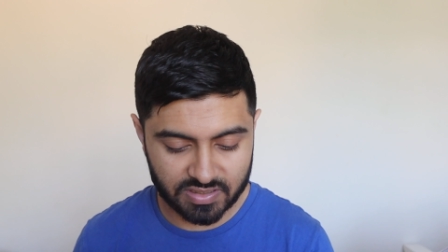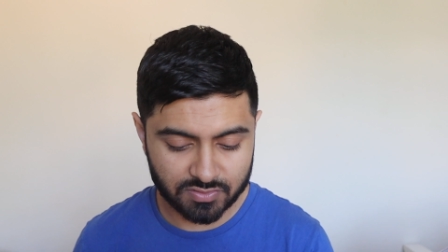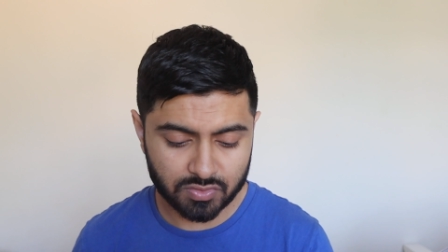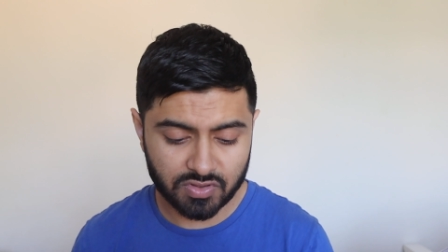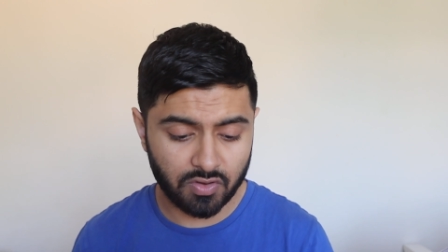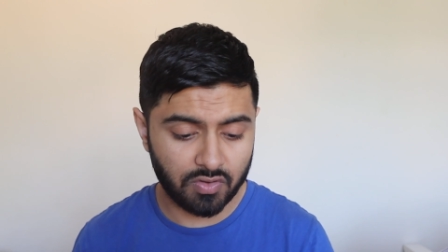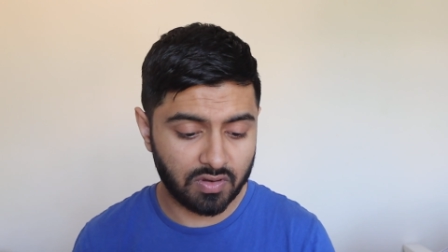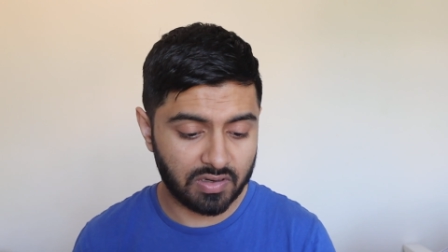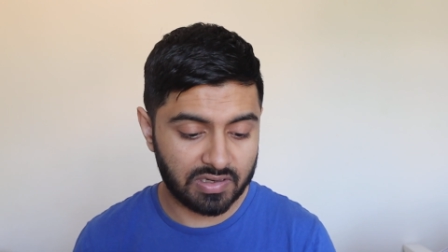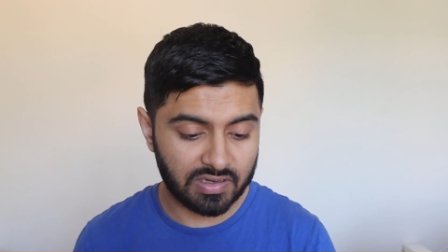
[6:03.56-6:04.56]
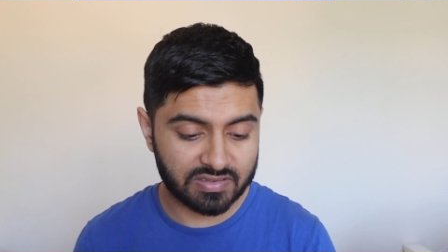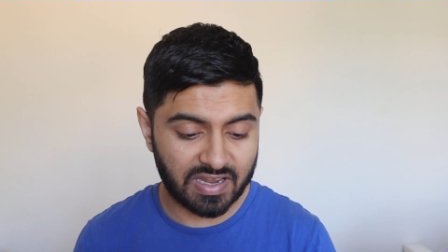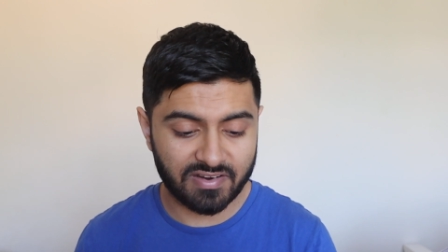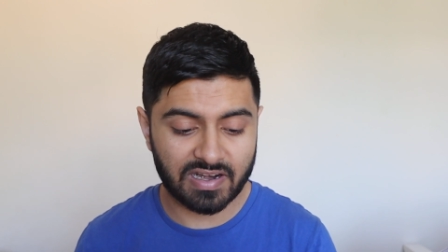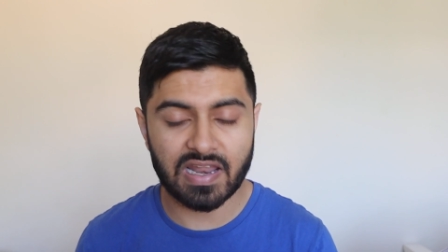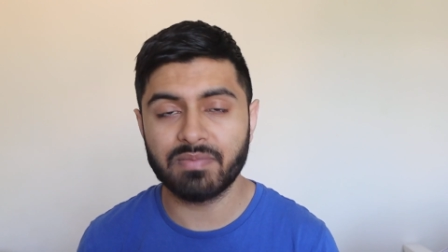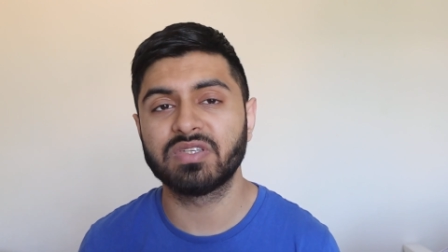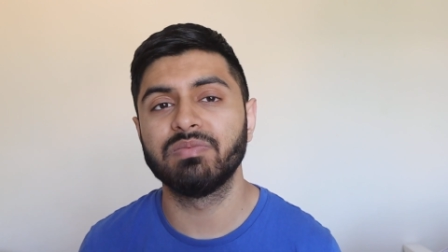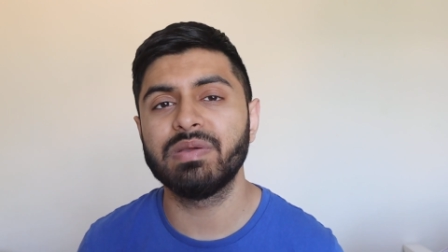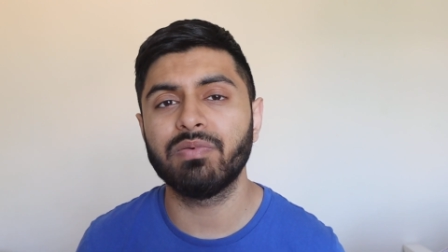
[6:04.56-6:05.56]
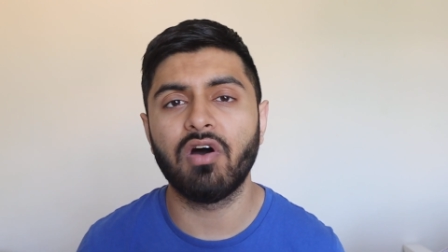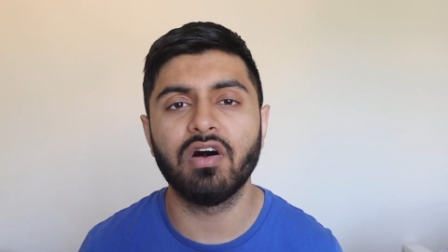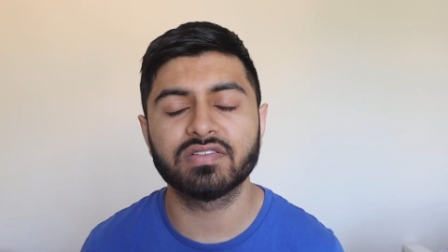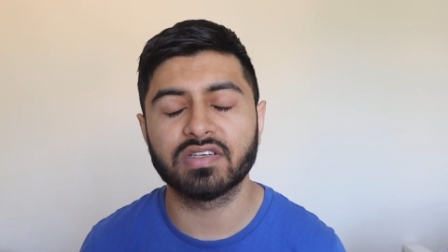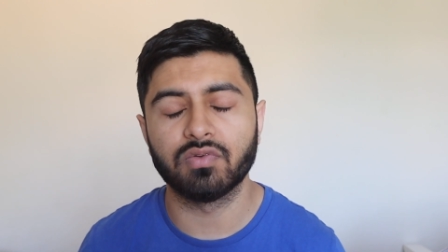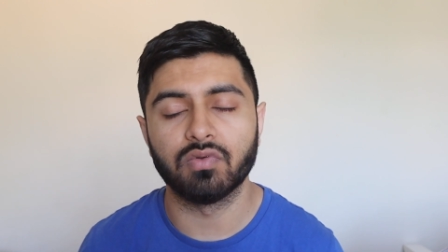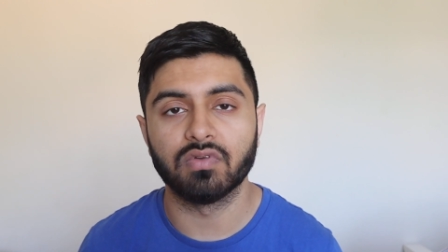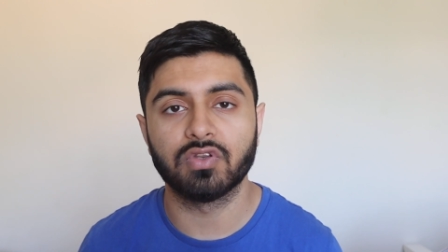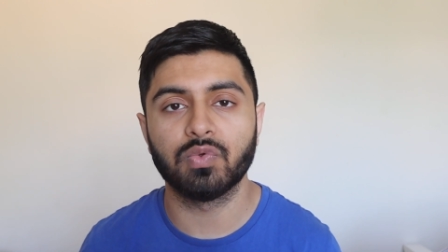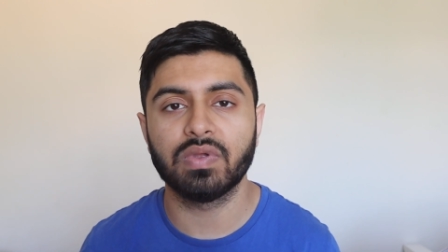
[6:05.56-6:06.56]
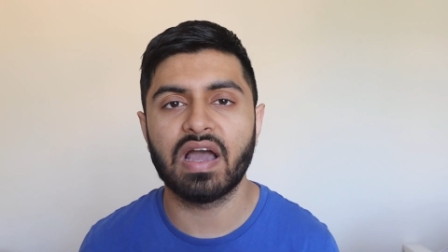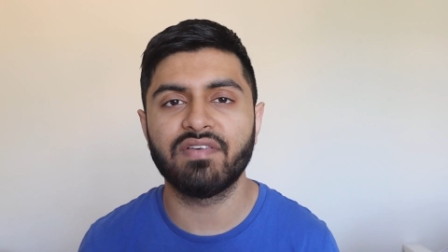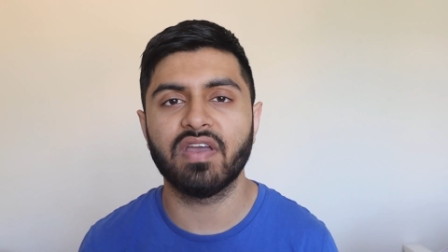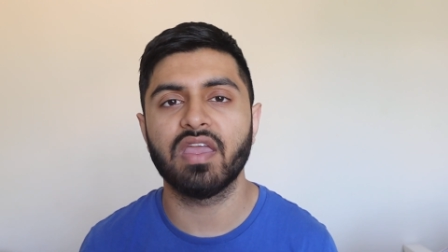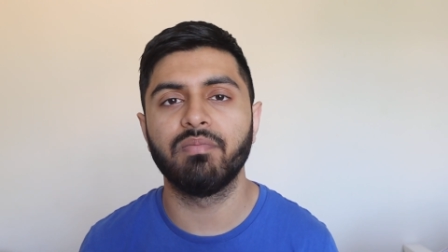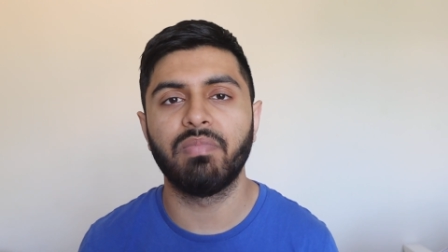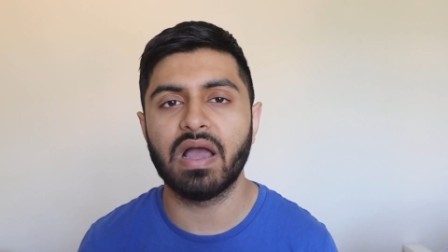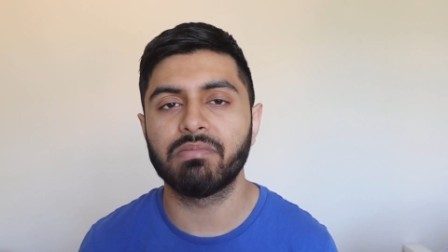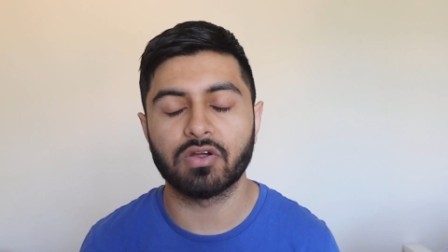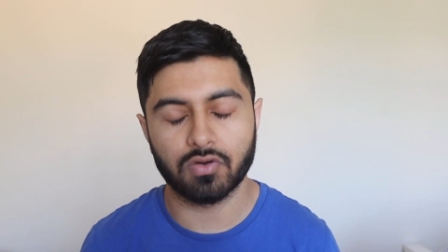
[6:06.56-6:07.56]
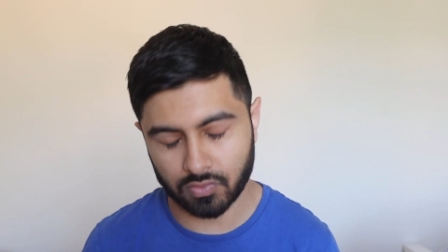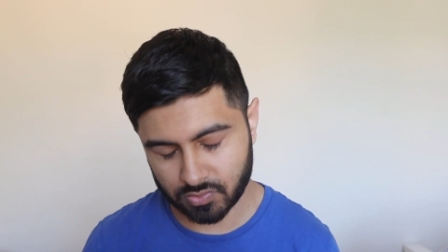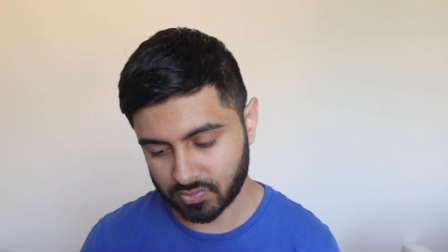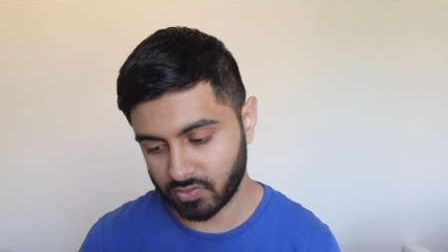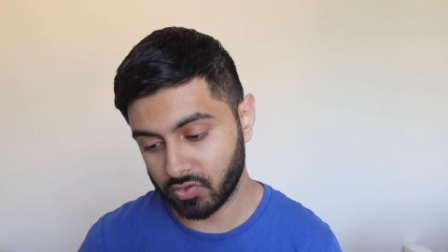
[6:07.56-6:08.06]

there's also Tarek Lamptey, people asking, do we have a buyback clause?